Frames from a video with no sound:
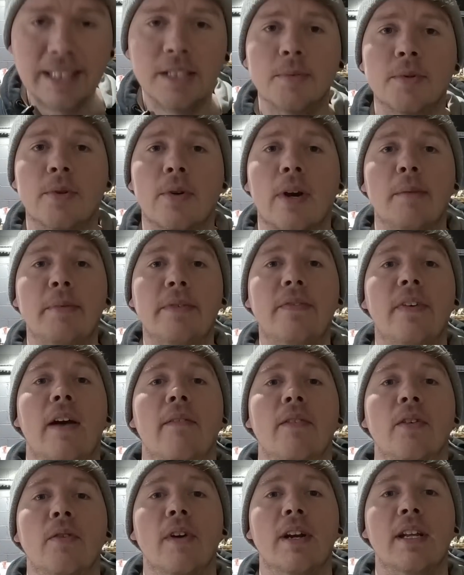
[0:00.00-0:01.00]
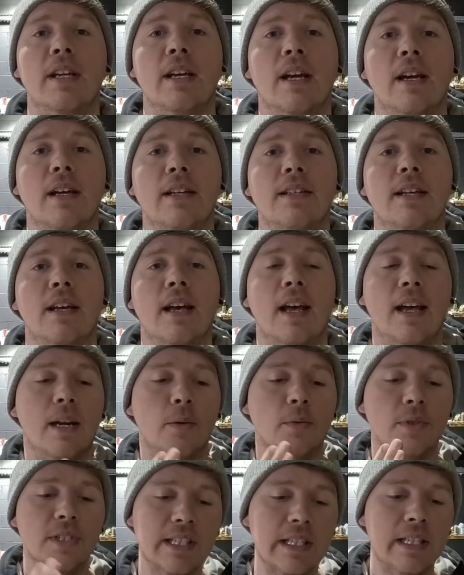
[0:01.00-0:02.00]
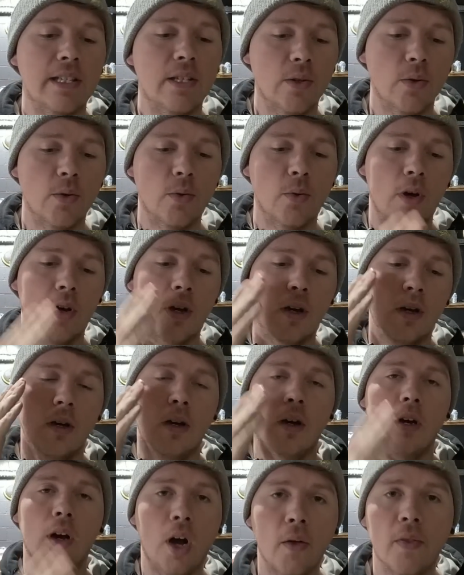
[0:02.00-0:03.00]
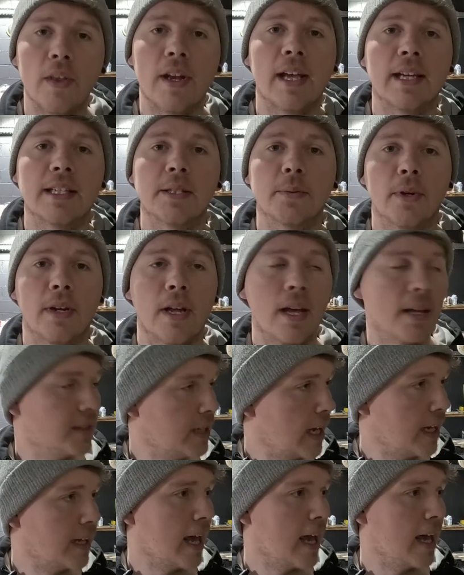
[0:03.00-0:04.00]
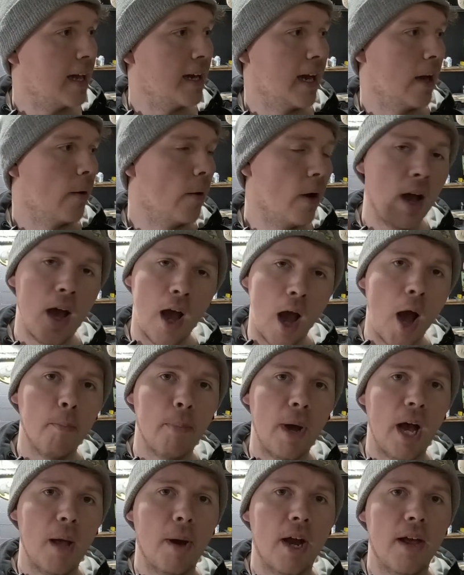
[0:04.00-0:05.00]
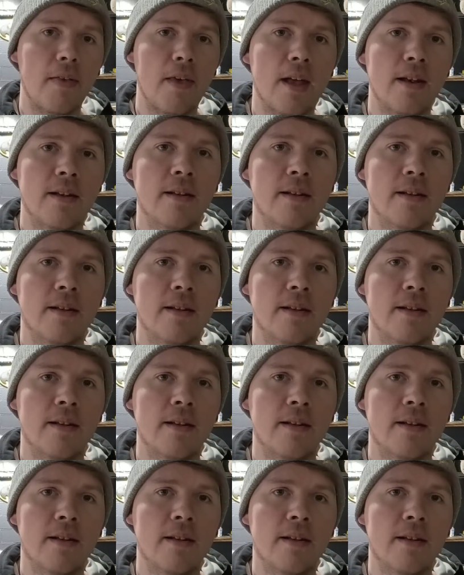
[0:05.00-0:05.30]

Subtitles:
subscribe if you haven't already, guys, and I will see you on the next one. Take care now. Bye-bye then.